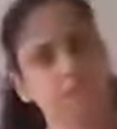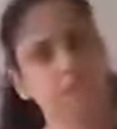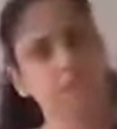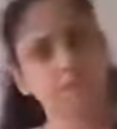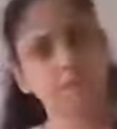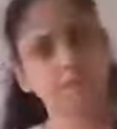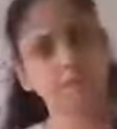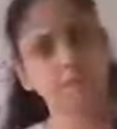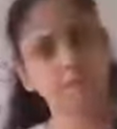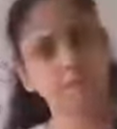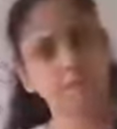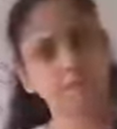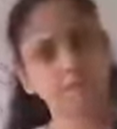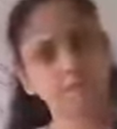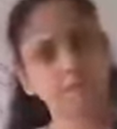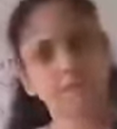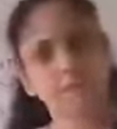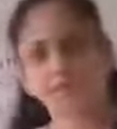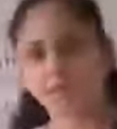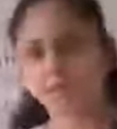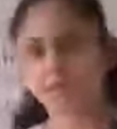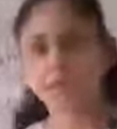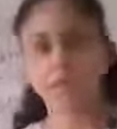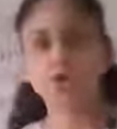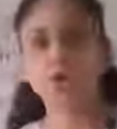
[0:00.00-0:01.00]
is there.
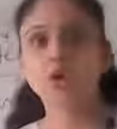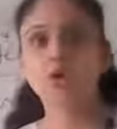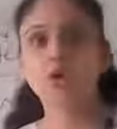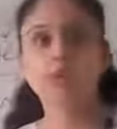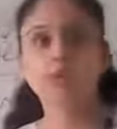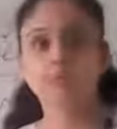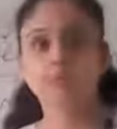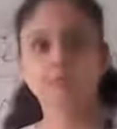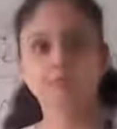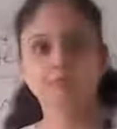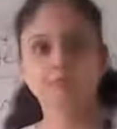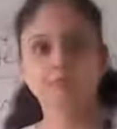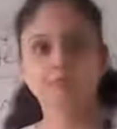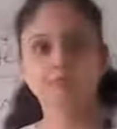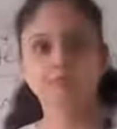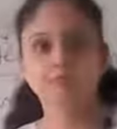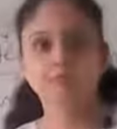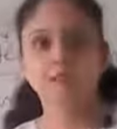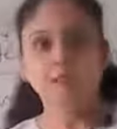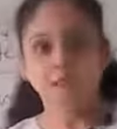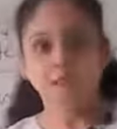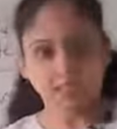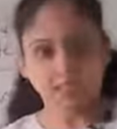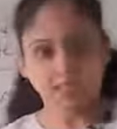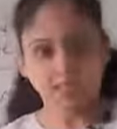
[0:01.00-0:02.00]
No.
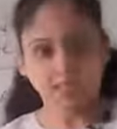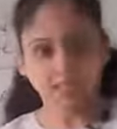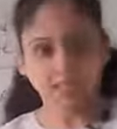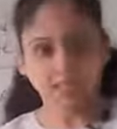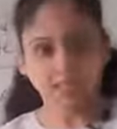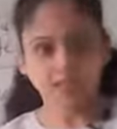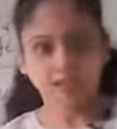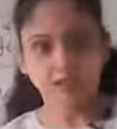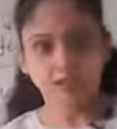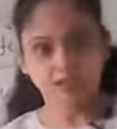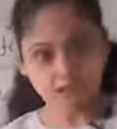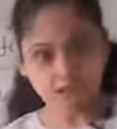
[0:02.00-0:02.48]
Yeah,